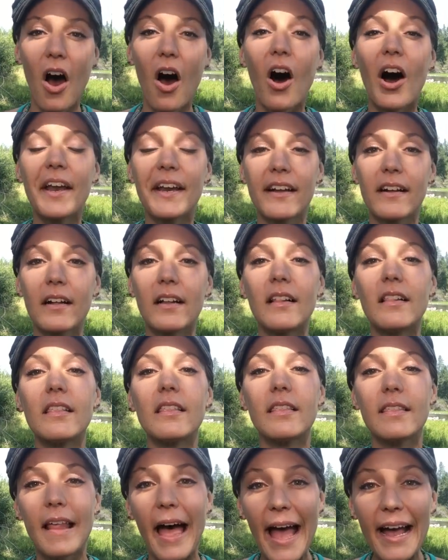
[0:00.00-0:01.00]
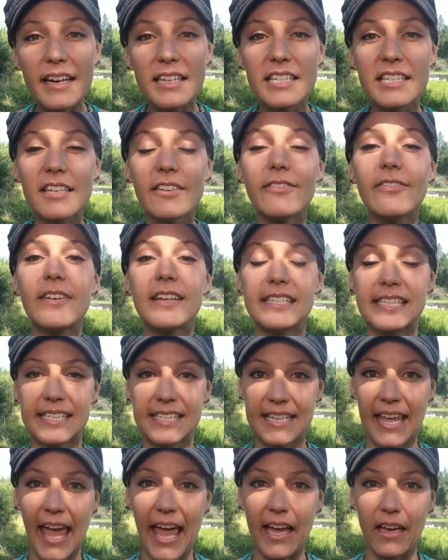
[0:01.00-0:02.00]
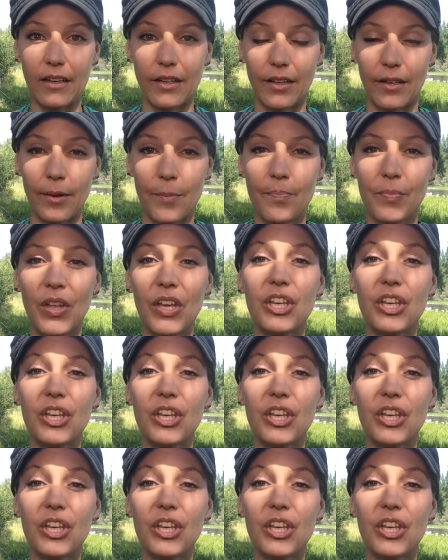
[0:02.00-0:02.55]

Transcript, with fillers: On a collective scale,